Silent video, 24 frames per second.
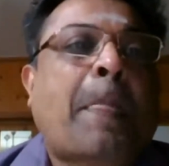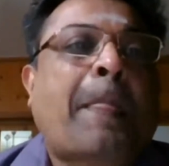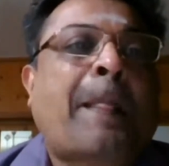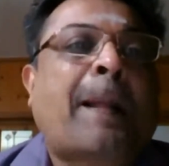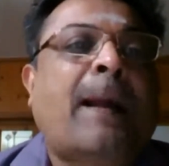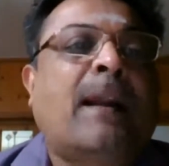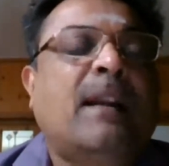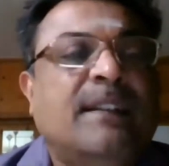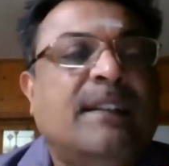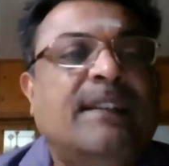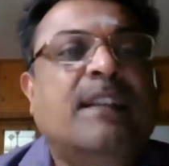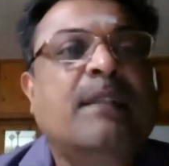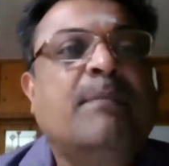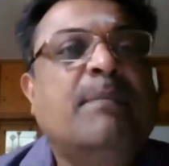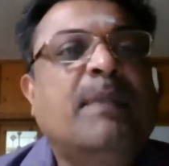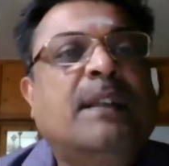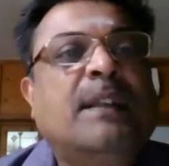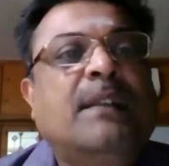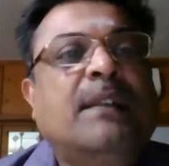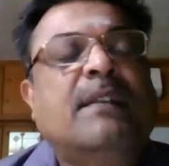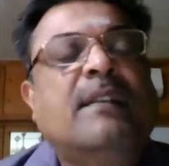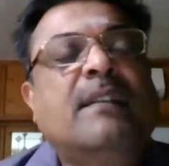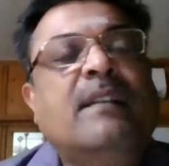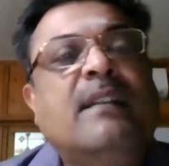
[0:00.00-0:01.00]

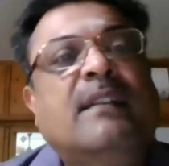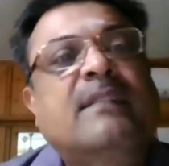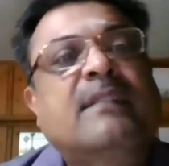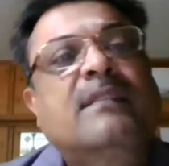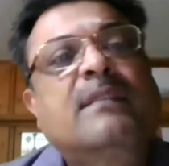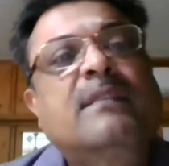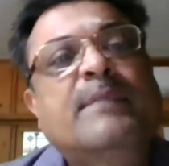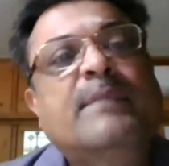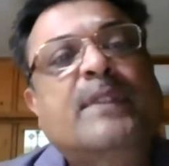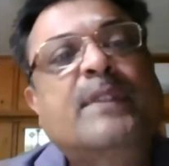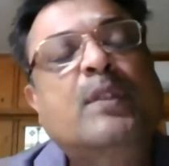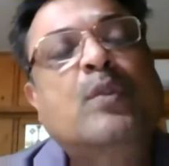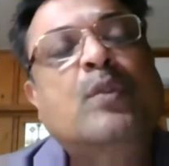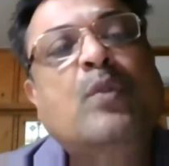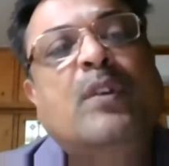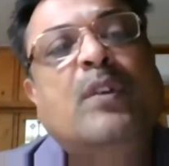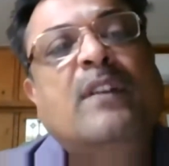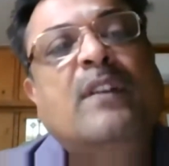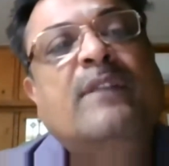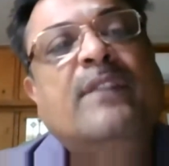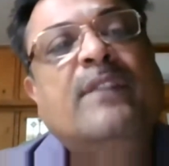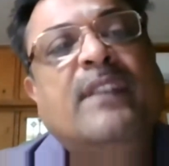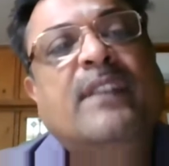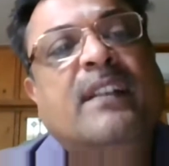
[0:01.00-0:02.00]
Ultimately, an exemption
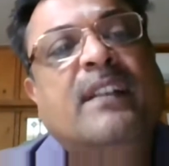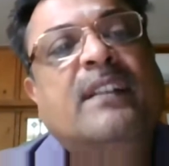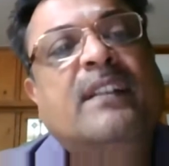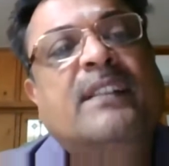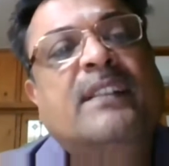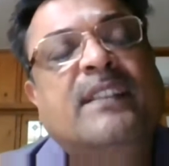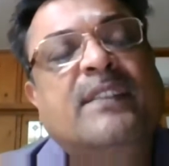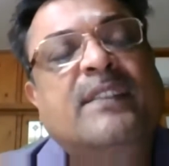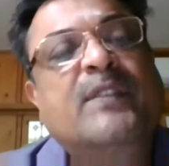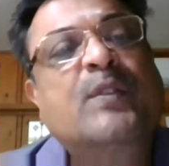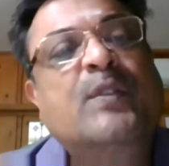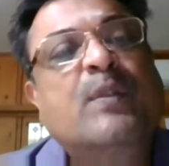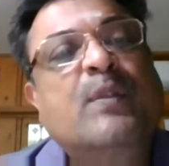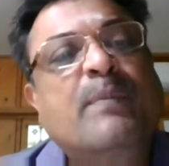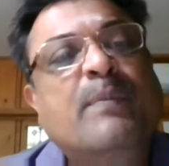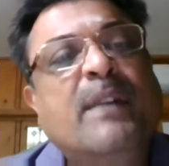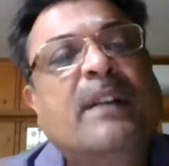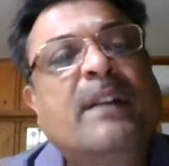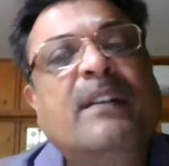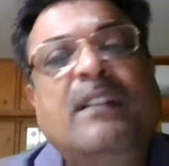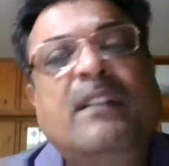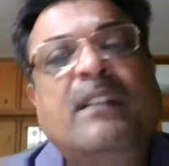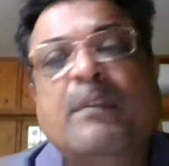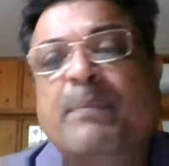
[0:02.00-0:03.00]
notification should be
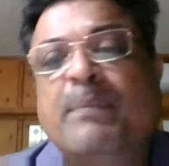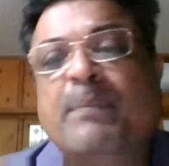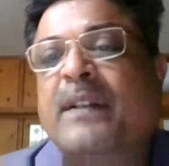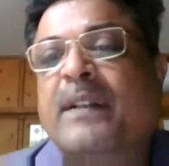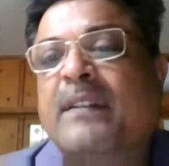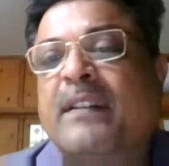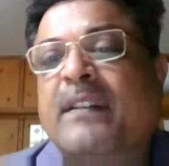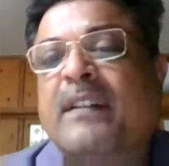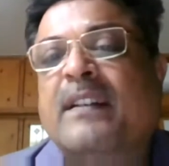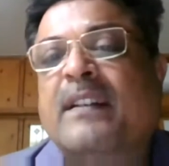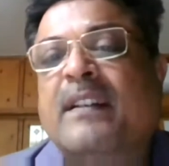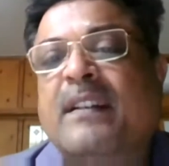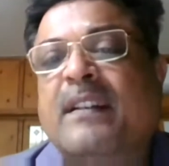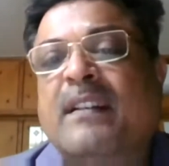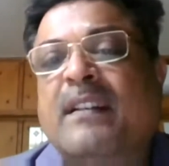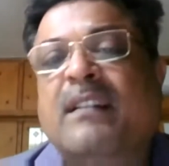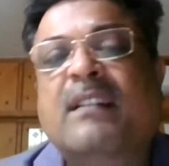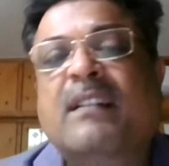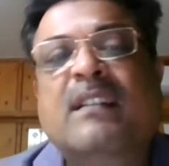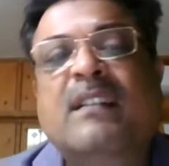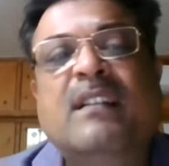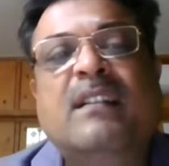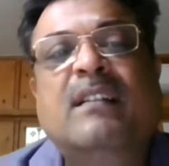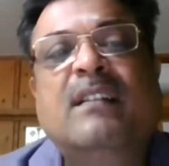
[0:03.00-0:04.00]
interpreted
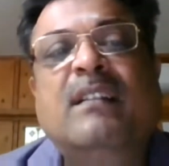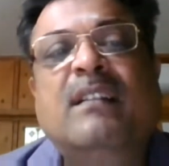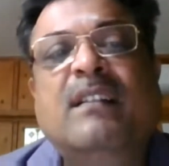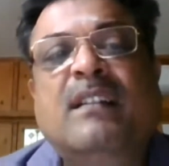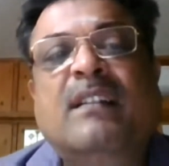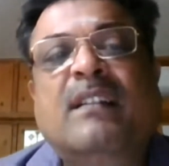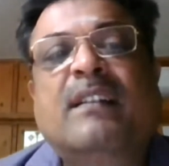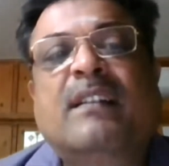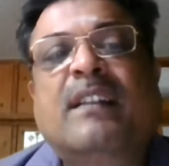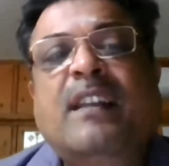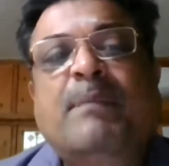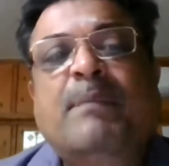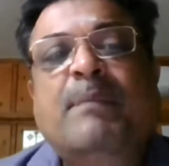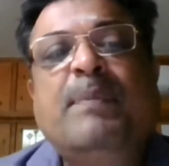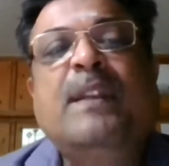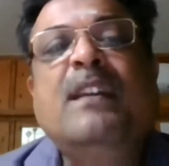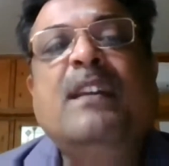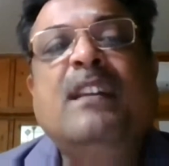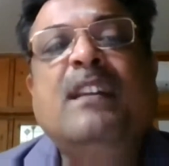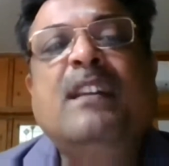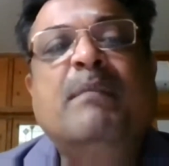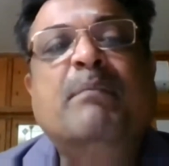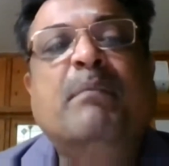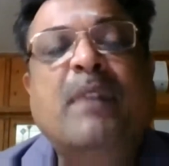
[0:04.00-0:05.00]
keeping
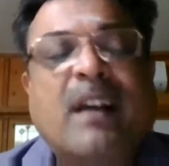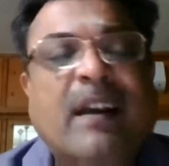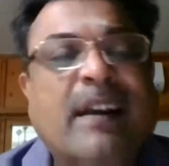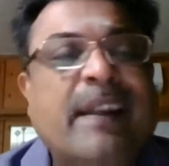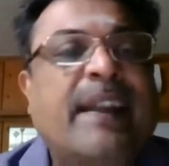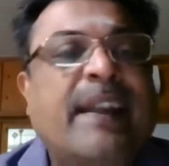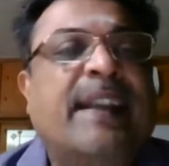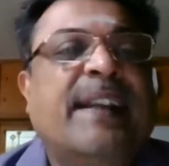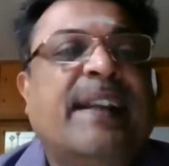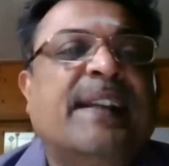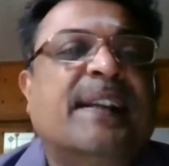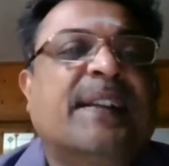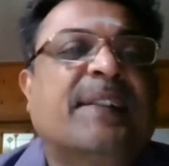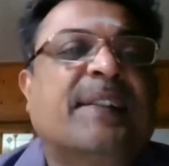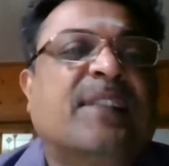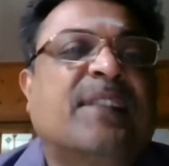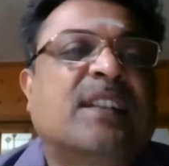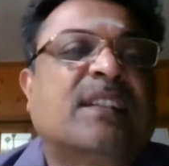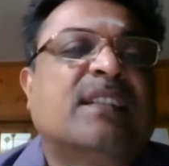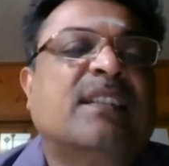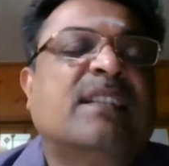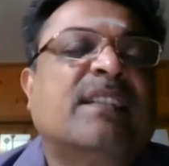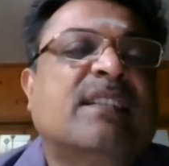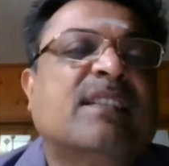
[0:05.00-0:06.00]
in mind
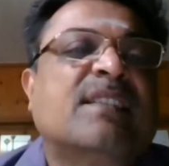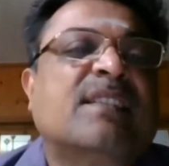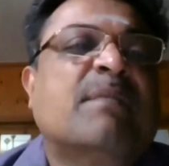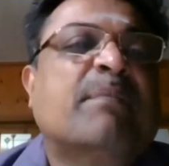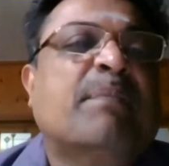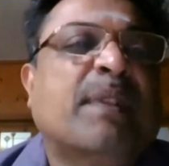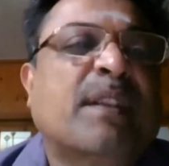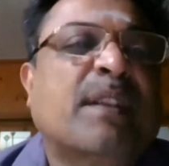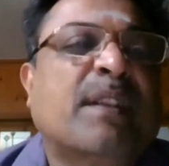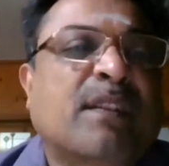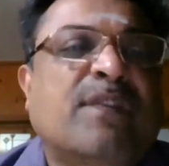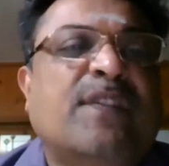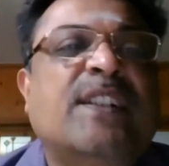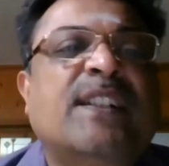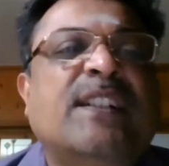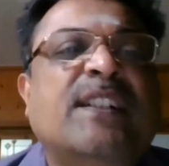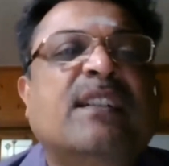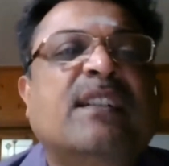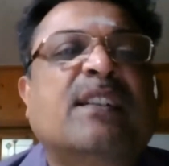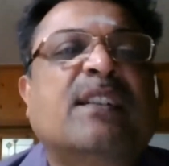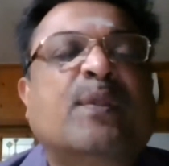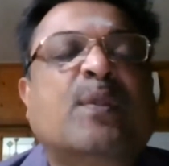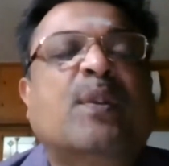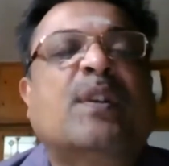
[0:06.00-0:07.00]
whether it is a
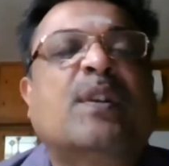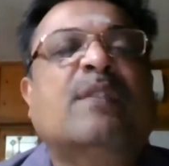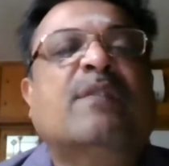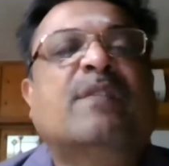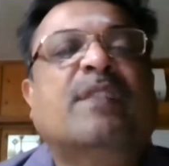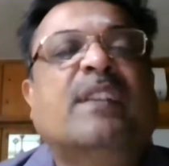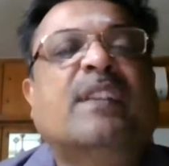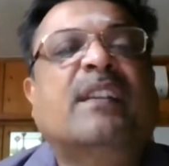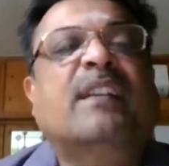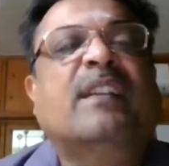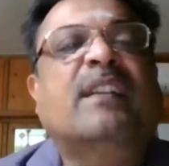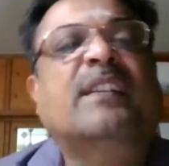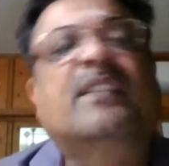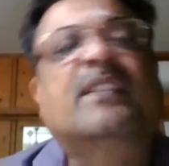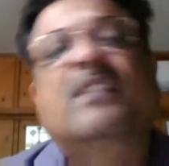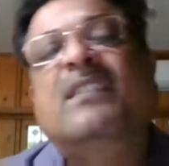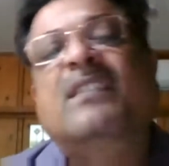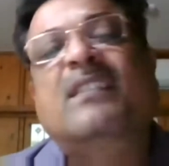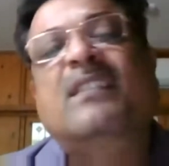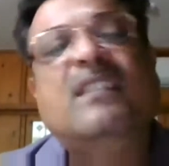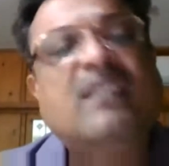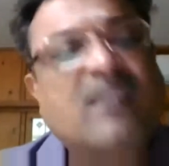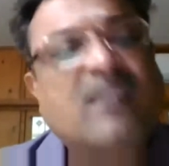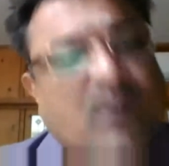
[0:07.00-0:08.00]
beneficial notification
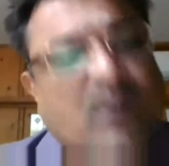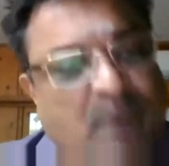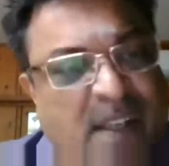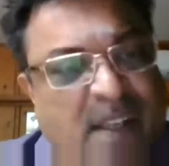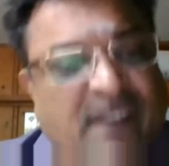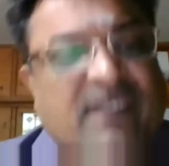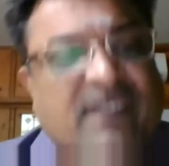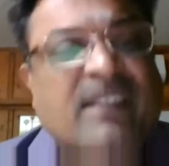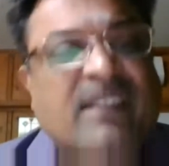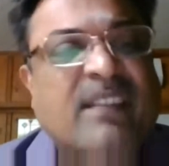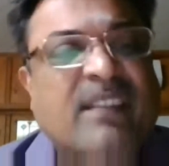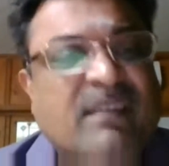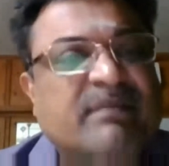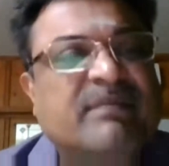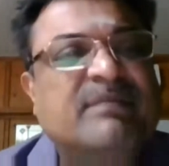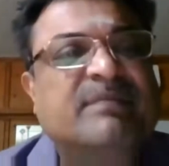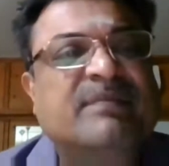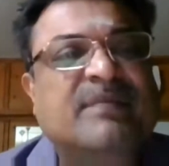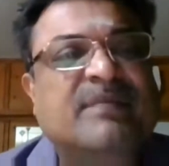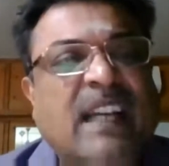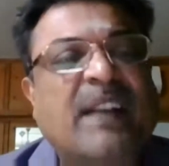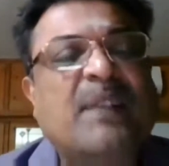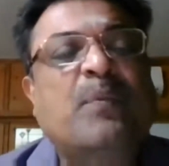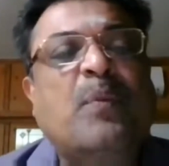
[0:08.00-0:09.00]
or otherwise,
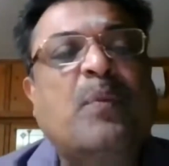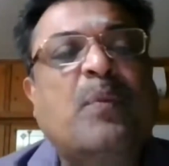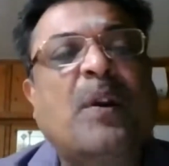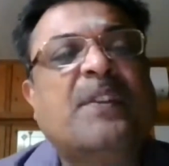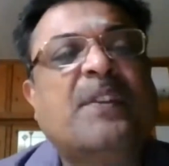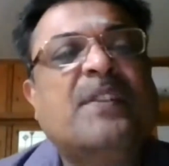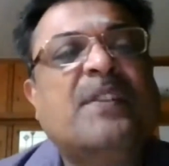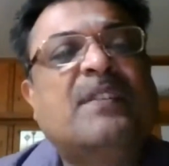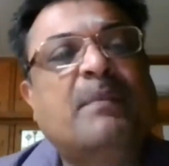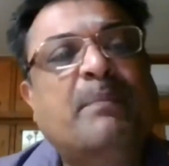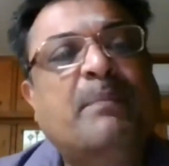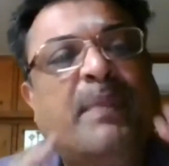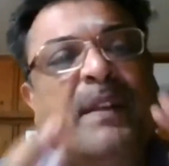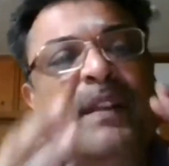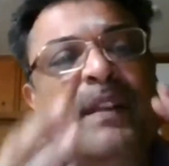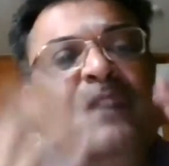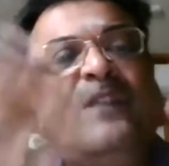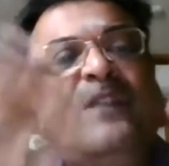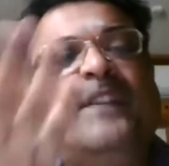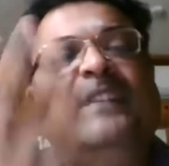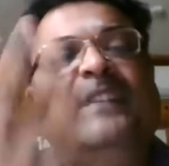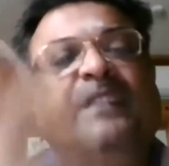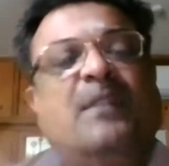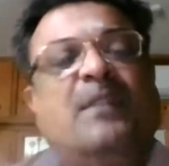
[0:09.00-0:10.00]
and what is the
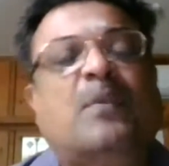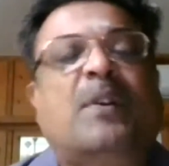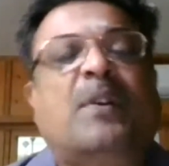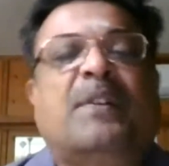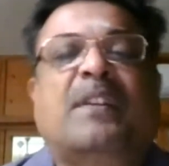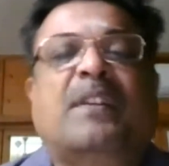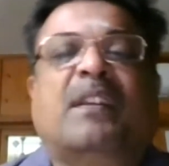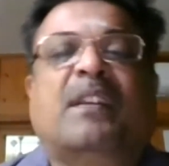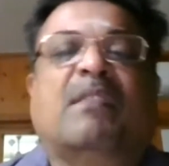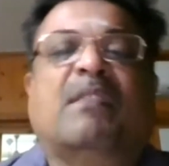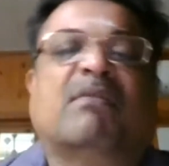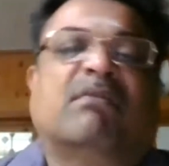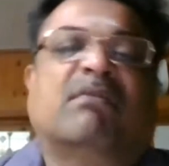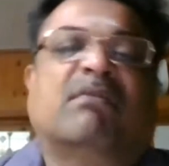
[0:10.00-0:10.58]
benefit they want to give.